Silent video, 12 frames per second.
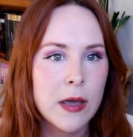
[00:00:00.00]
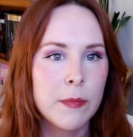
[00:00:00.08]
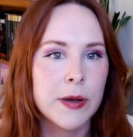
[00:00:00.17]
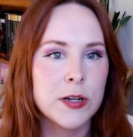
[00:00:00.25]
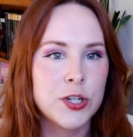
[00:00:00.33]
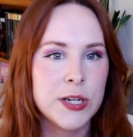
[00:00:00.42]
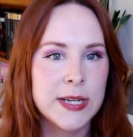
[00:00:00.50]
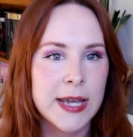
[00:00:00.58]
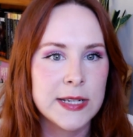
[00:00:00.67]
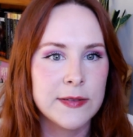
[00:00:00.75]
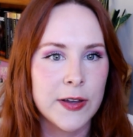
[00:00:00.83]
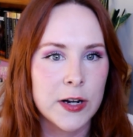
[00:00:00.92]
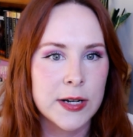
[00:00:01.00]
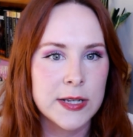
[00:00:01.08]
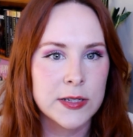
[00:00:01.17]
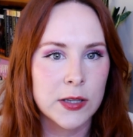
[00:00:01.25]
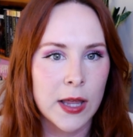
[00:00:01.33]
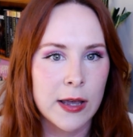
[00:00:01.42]
but she takes
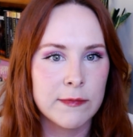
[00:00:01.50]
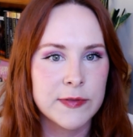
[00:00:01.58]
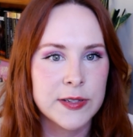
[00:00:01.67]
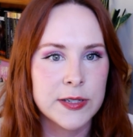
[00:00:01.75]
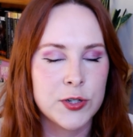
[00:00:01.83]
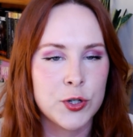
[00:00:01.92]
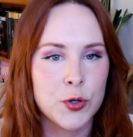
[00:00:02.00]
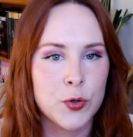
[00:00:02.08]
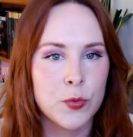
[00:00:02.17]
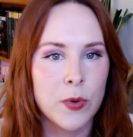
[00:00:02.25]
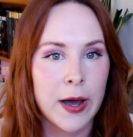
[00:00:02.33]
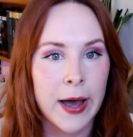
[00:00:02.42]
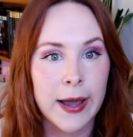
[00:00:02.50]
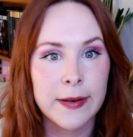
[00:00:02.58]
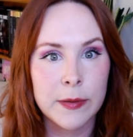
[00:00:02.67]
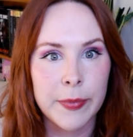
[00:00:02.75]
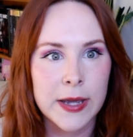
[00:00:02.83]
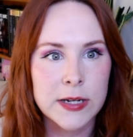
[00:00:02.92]
Verity's gloves to hide
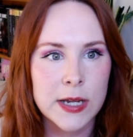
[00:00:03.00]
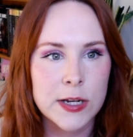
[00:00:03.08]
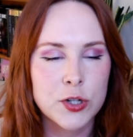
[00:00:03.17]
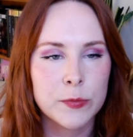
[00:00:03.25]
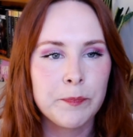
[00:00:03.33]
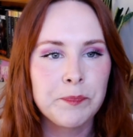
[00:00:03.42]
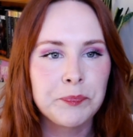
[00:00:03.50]
the bandage.